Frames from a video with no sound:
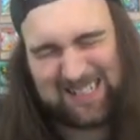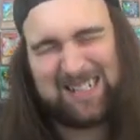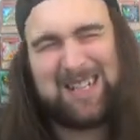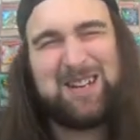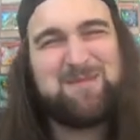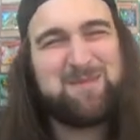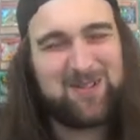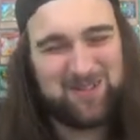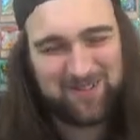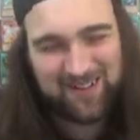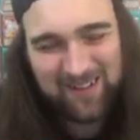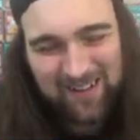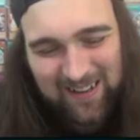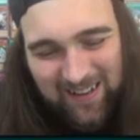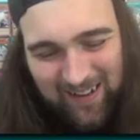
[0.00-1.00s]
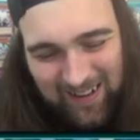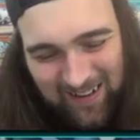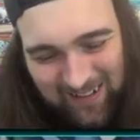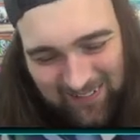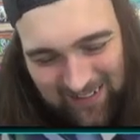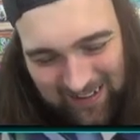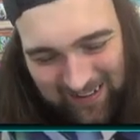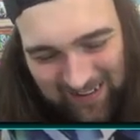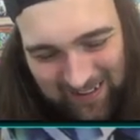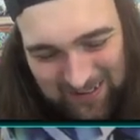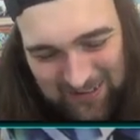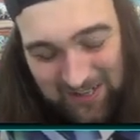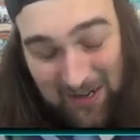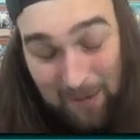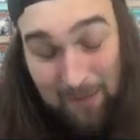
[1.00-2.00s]
Simu. Oh my
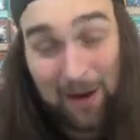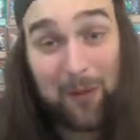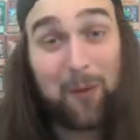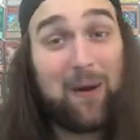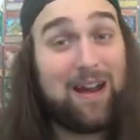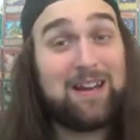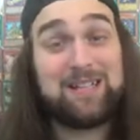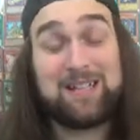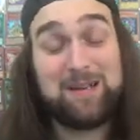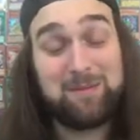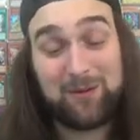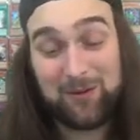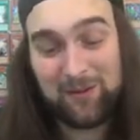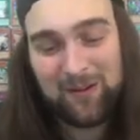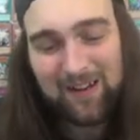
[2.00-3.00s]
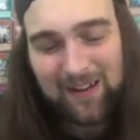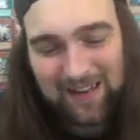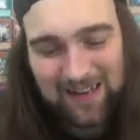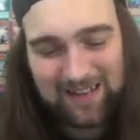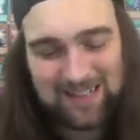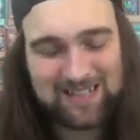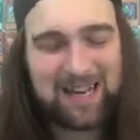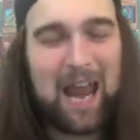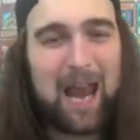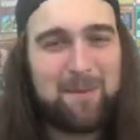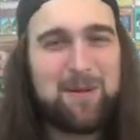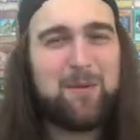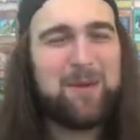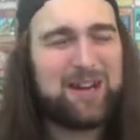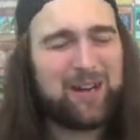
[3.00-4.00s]
gosh. By the way, Simu, he doesn't
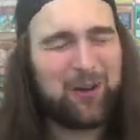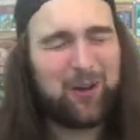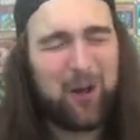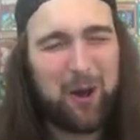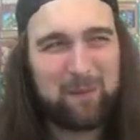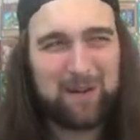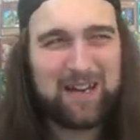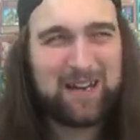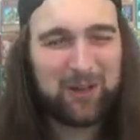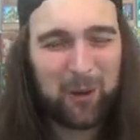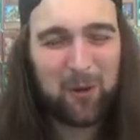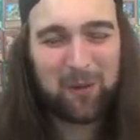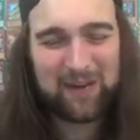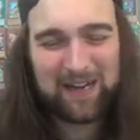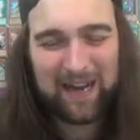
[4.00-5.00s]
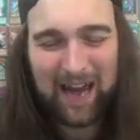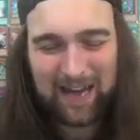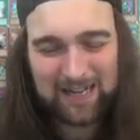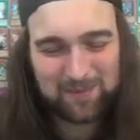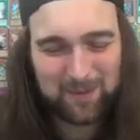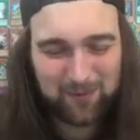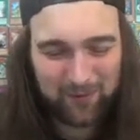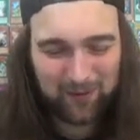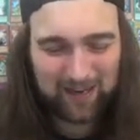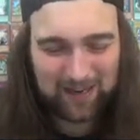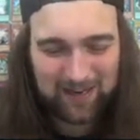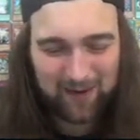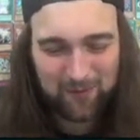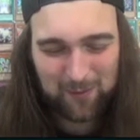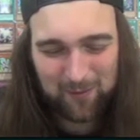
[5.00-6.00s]
hate me. We get along, but he low-key hates me for
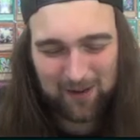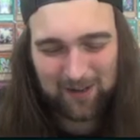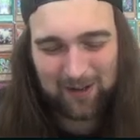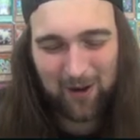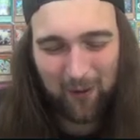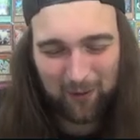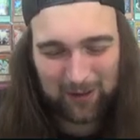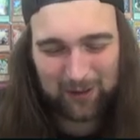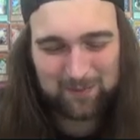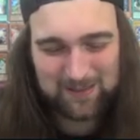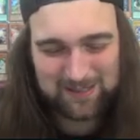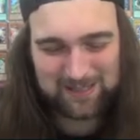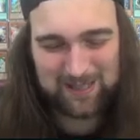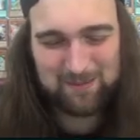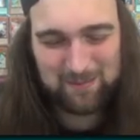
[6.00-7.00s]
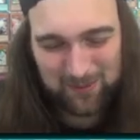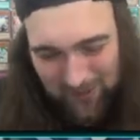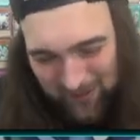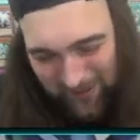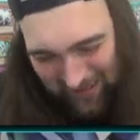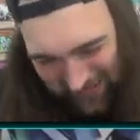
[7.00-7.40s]
getting everybody calling him Simu.